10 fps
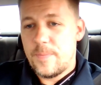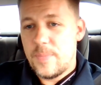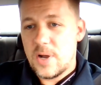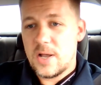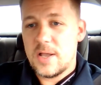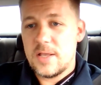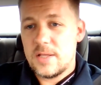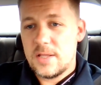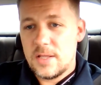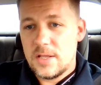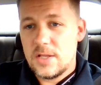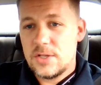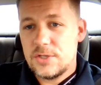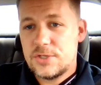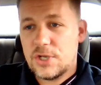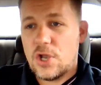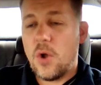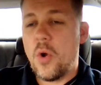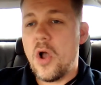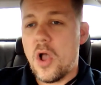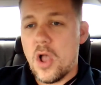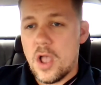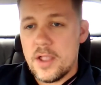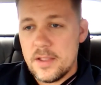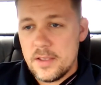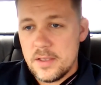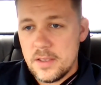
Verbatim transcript: But to go on